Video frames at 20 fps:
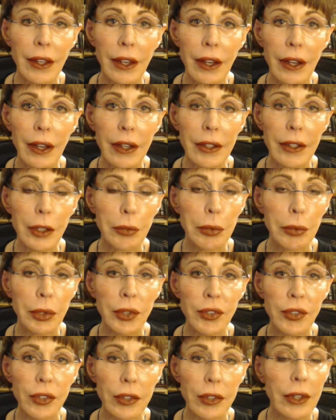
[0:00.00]
the
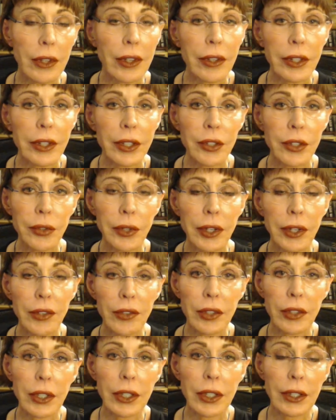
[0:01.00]
person that they're
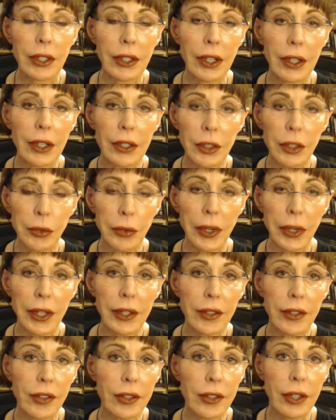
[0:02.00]
interested in other
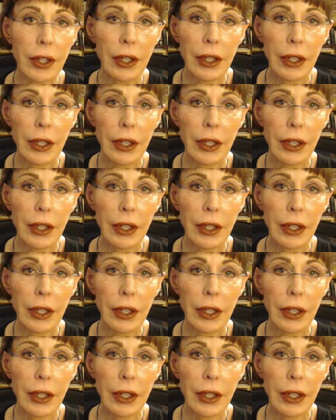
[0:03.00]
ways.